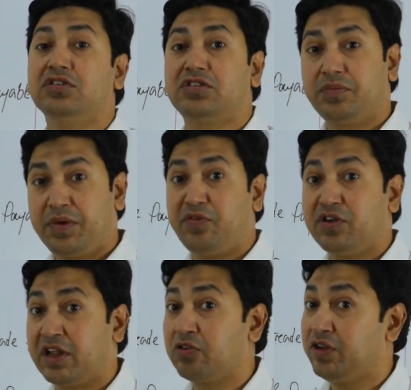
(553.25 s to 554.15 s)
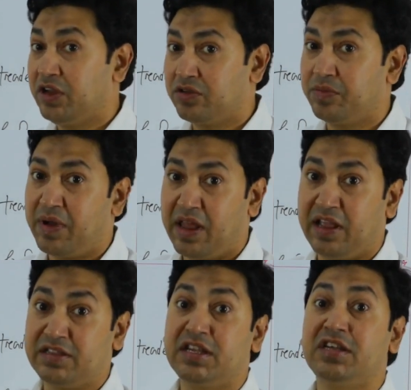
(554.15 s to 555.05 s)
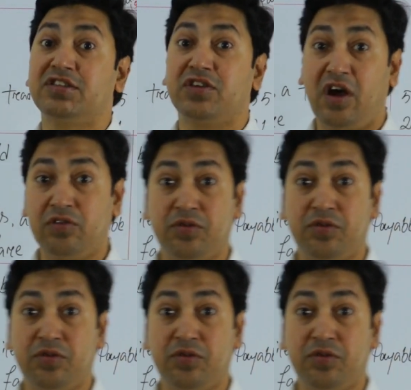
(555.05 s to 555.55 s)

So before that we need to balance. So how